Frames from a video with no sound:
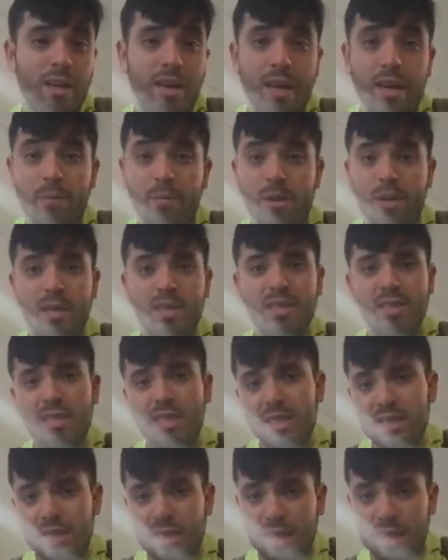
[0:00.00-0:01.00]
you got to be
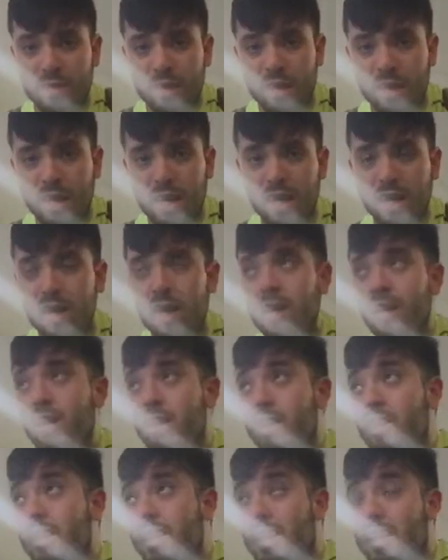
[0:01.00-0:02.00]
consistent every day.
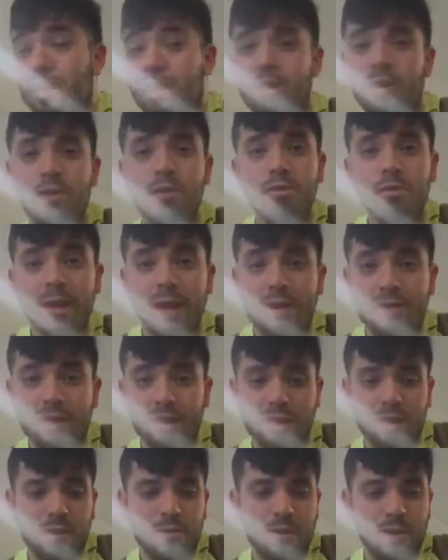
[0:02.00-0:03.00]
You gotta do
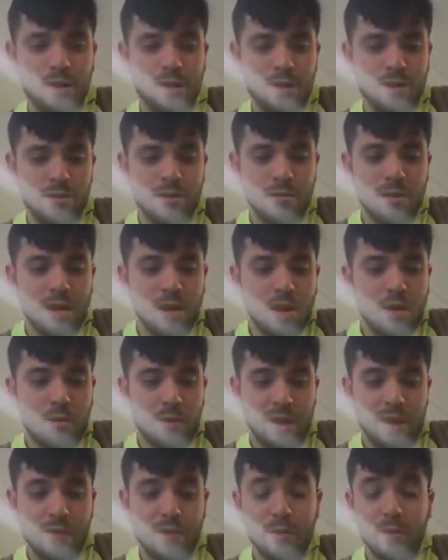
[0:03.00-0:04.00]
everything you wanna do,
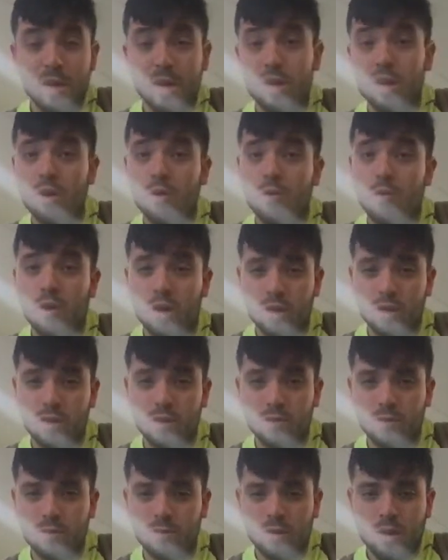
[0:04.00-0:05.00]
even when you don't want
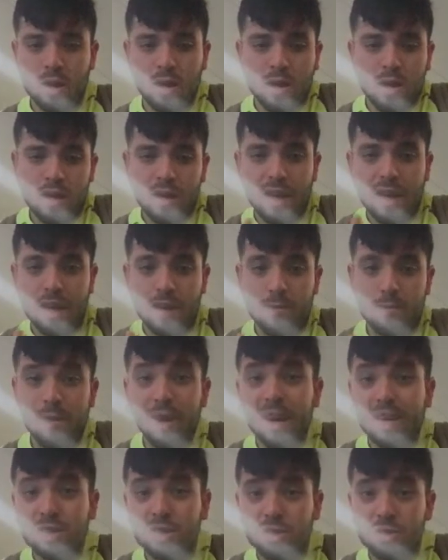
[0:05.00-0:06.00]
to. You gotta
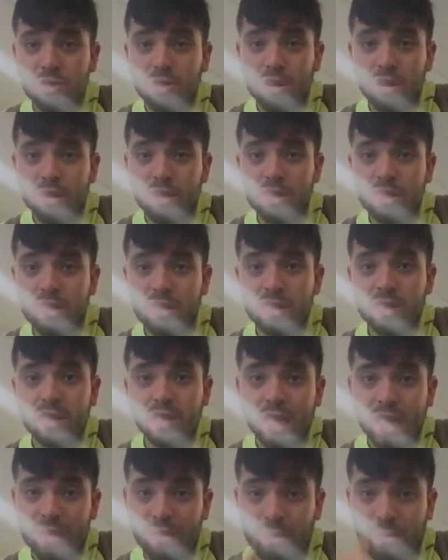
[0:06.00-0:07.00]
be at your strongest,
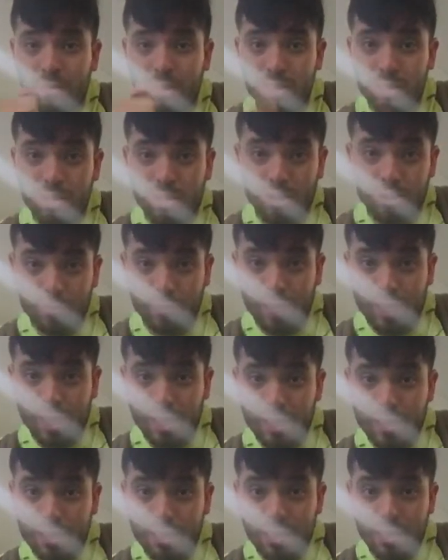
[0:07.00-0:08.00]
even when you're at your
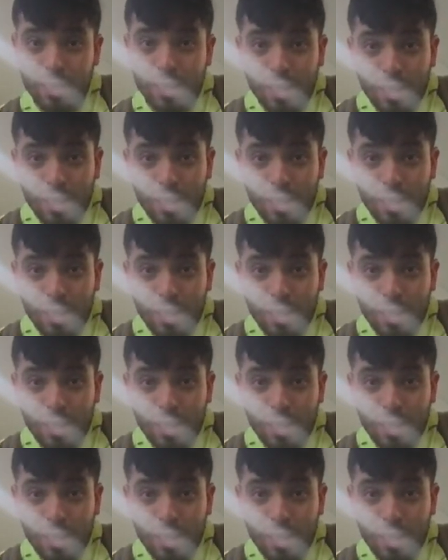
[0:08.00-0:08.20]
weakest.